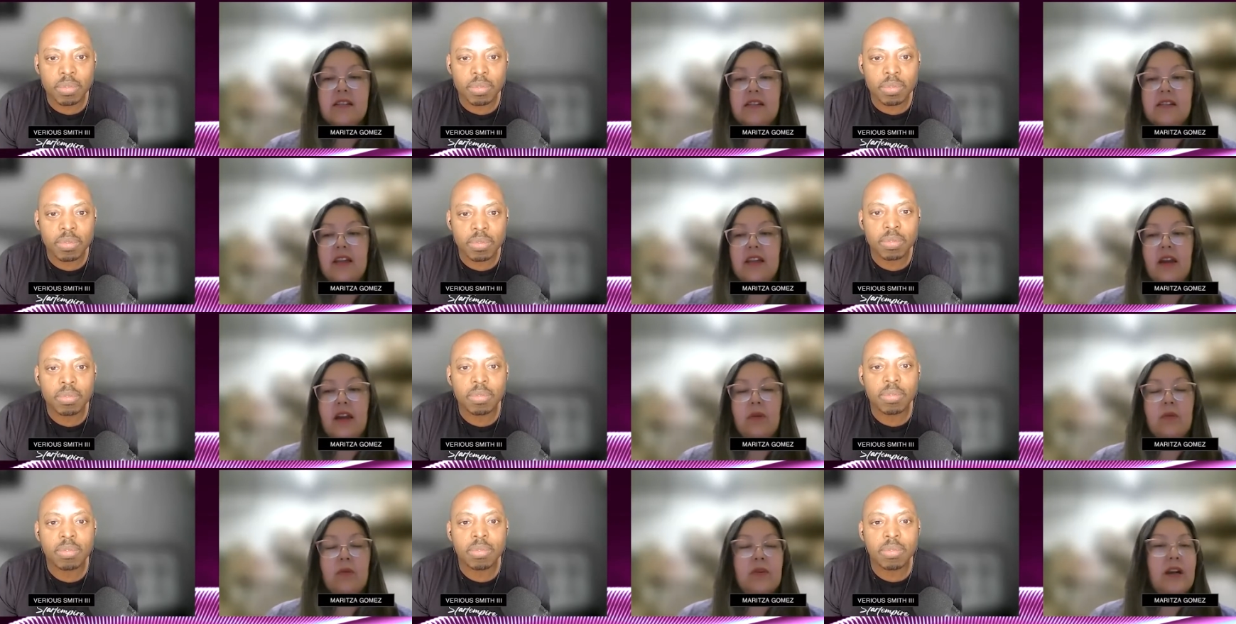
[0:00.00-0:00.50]

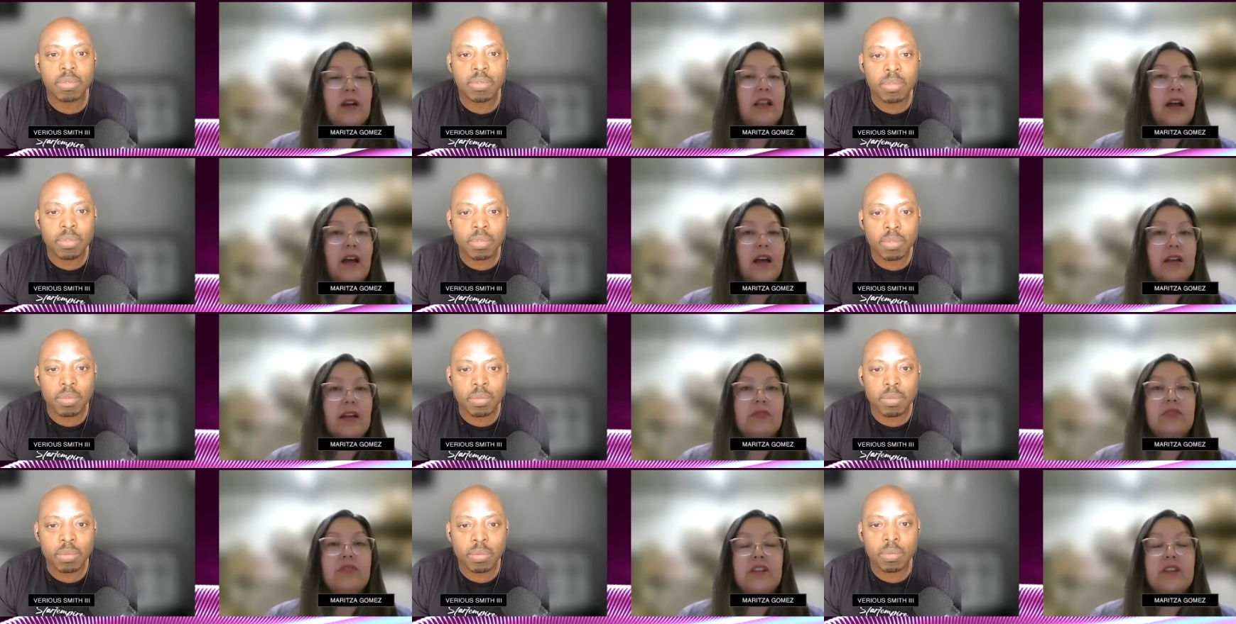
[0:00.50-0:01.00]
Speaker 1: There were a lot
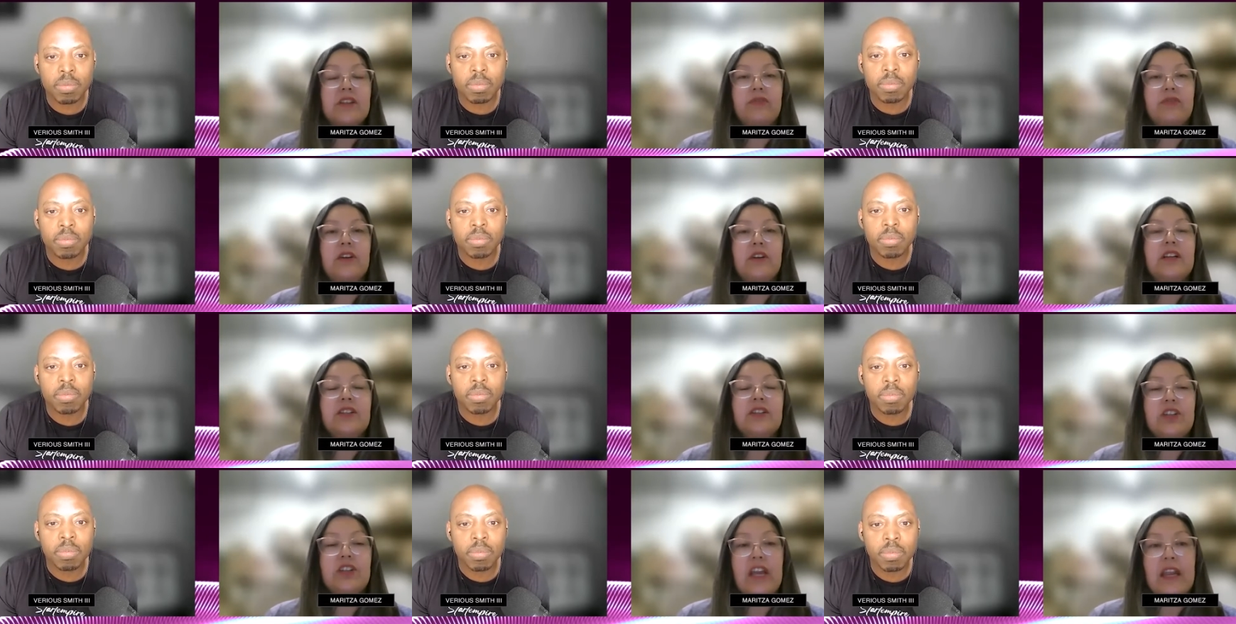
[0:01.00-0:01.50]
of
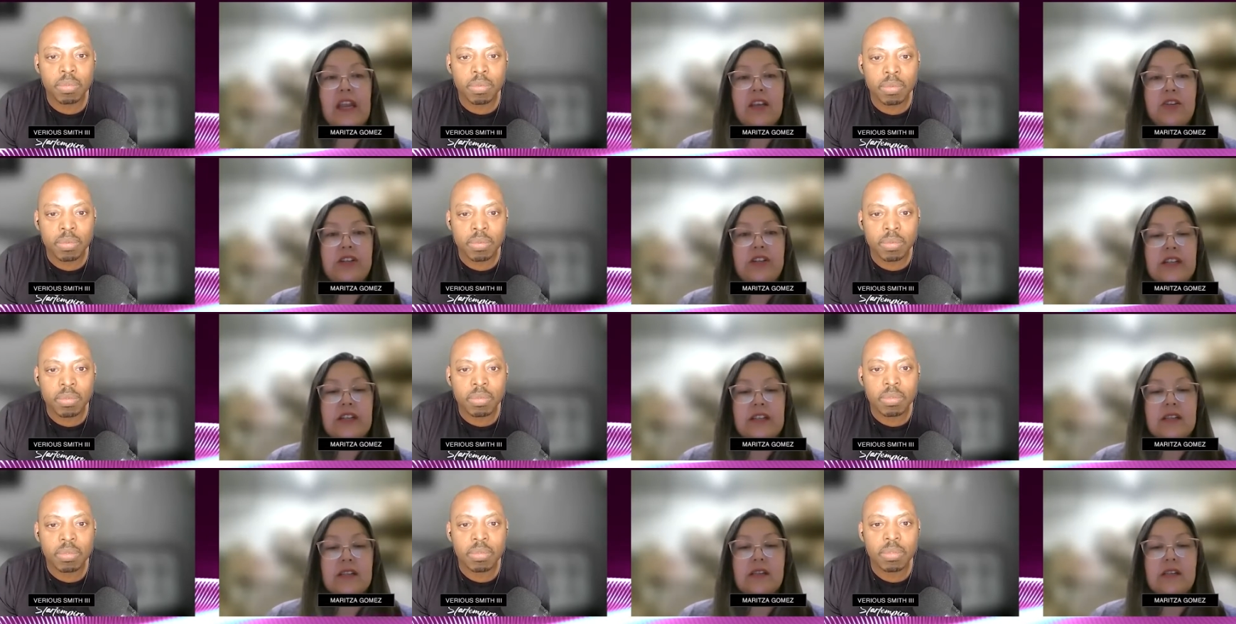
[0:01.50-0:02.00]
different
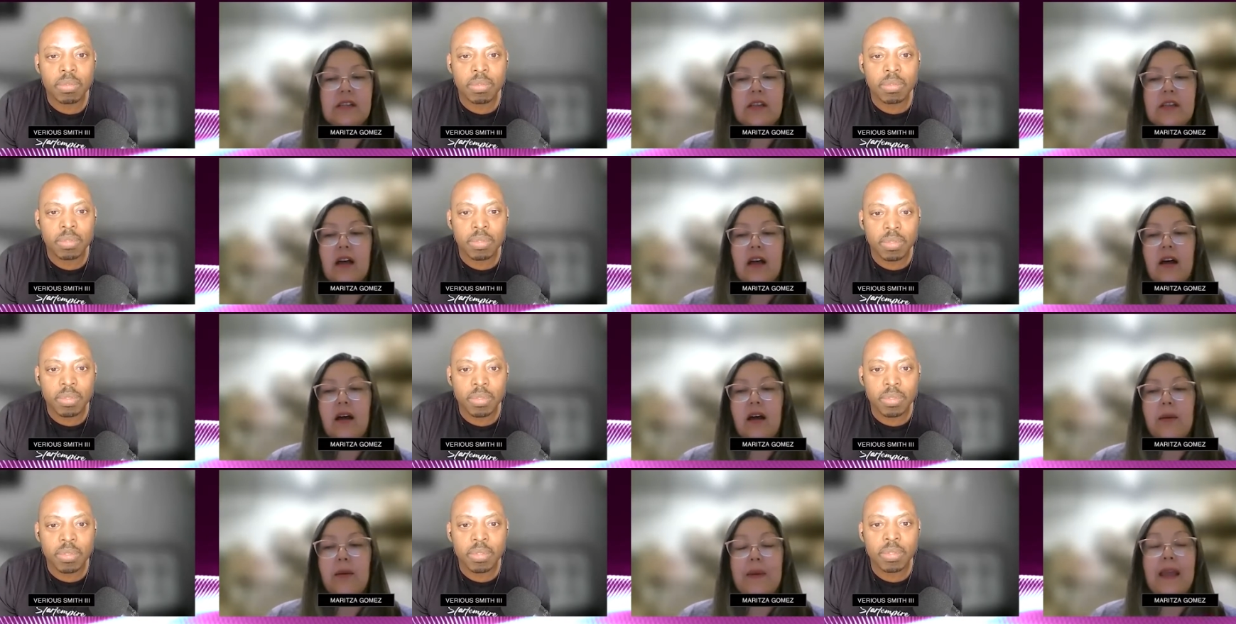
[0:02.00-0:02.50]
changes
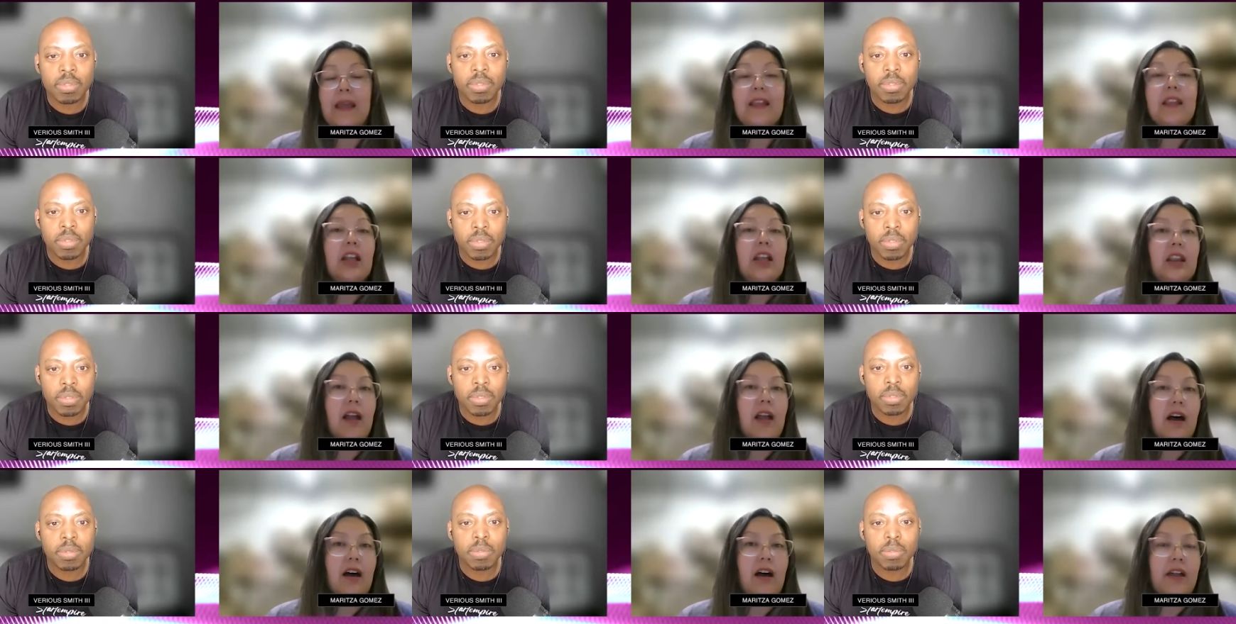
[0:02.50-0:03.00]
uh, in the
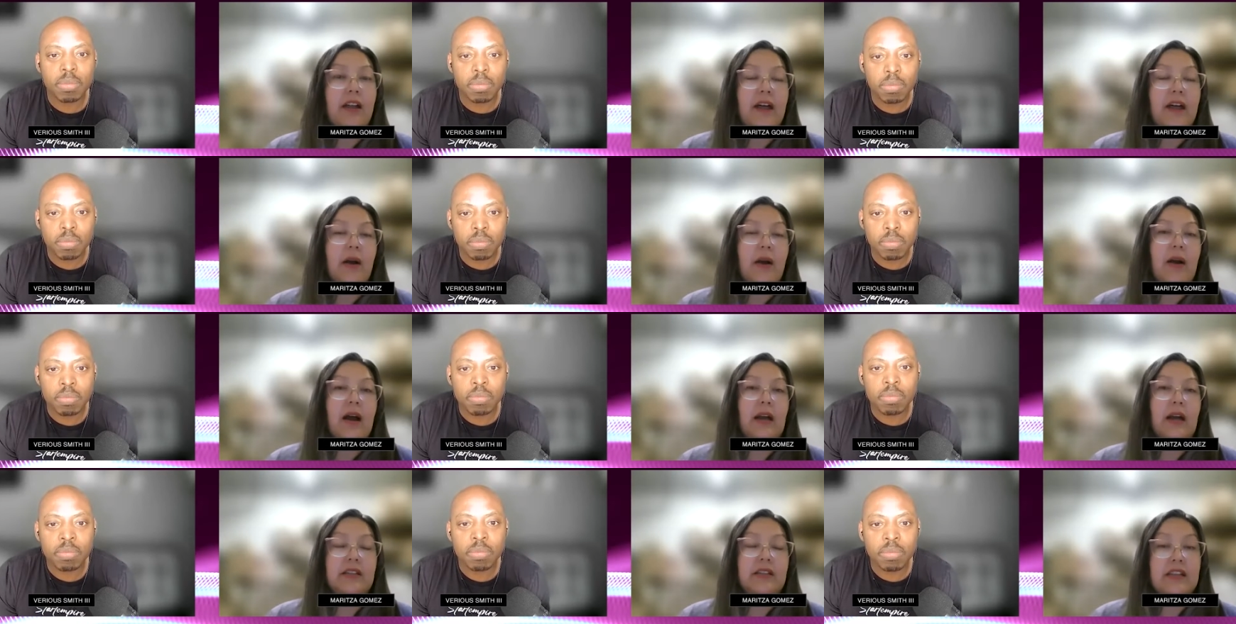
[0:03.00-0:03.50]
law that
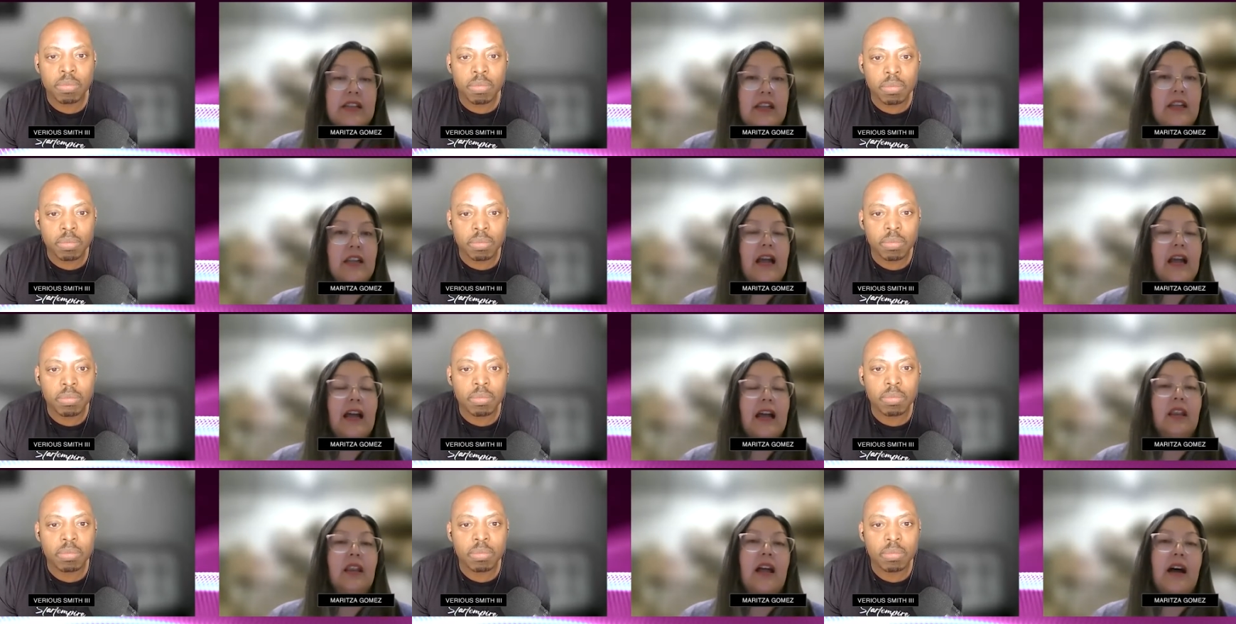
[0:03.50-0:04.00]
didn't
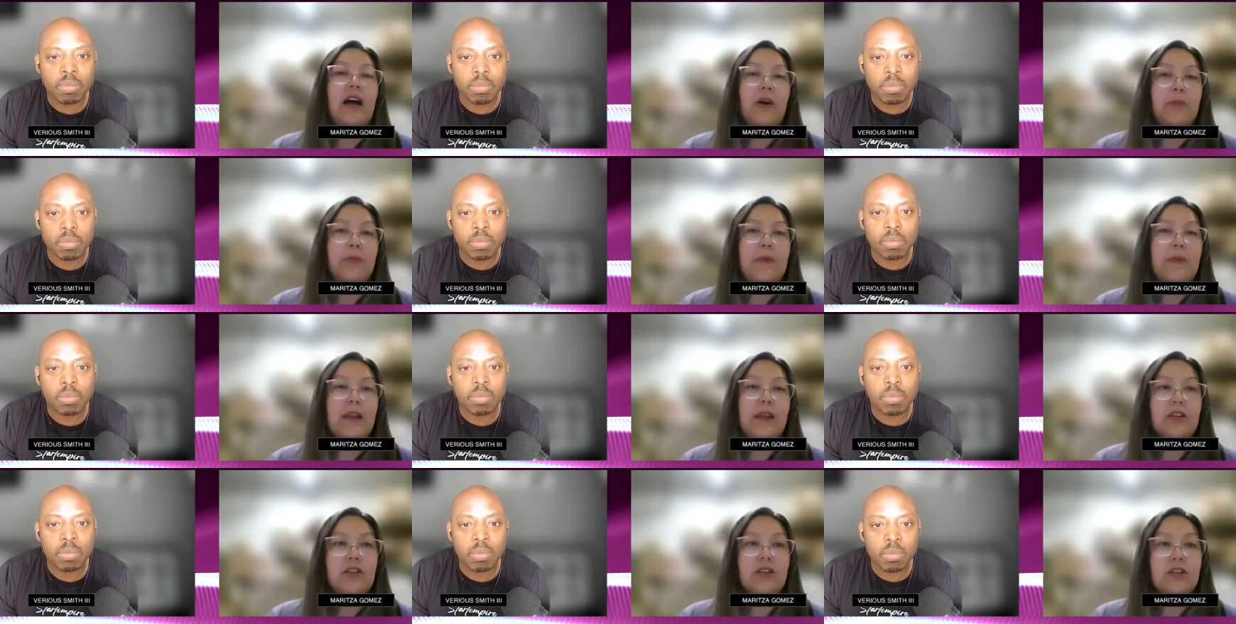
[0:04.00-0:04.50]
allow
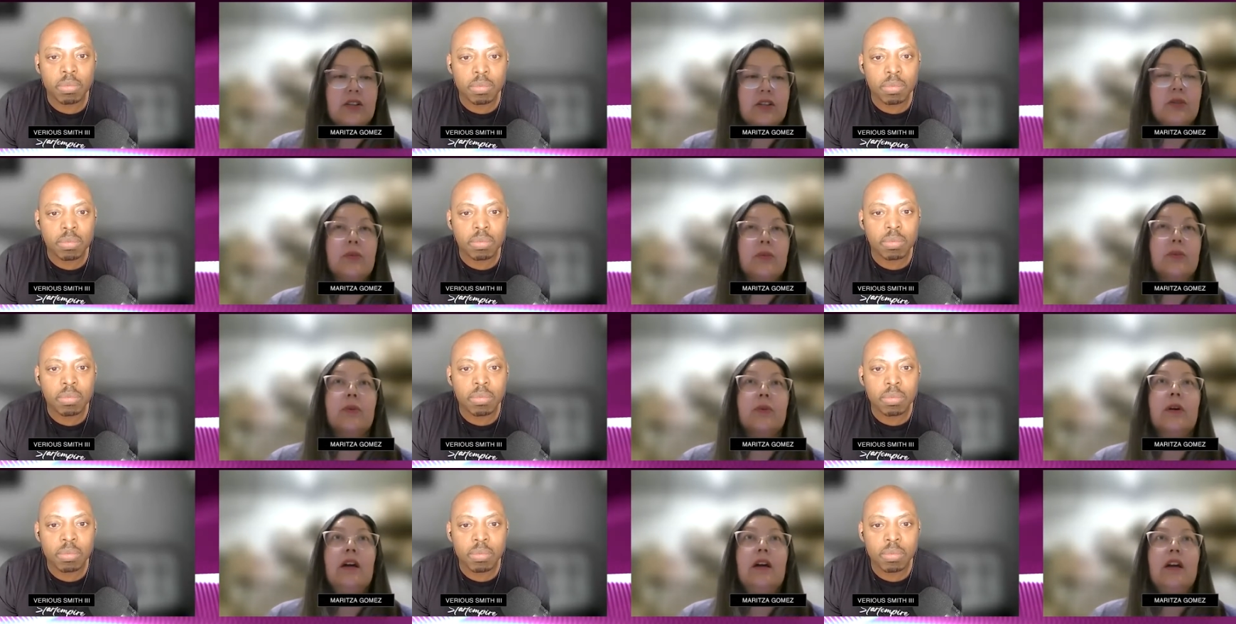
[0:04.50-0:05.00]
me
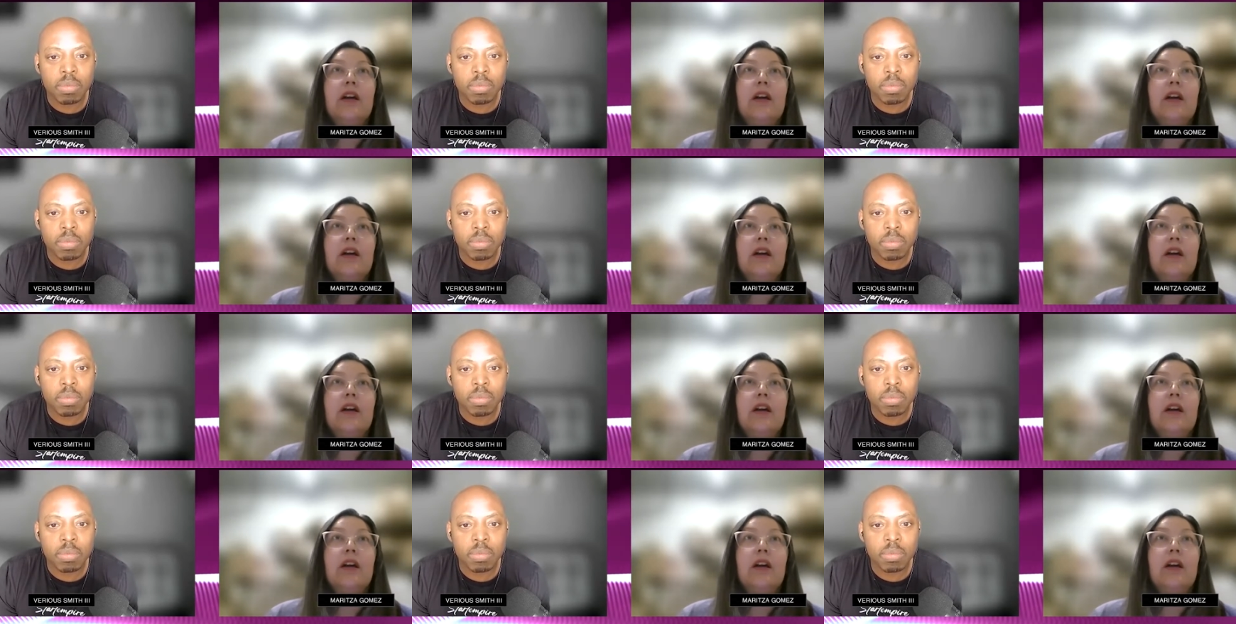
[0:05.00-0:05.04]
to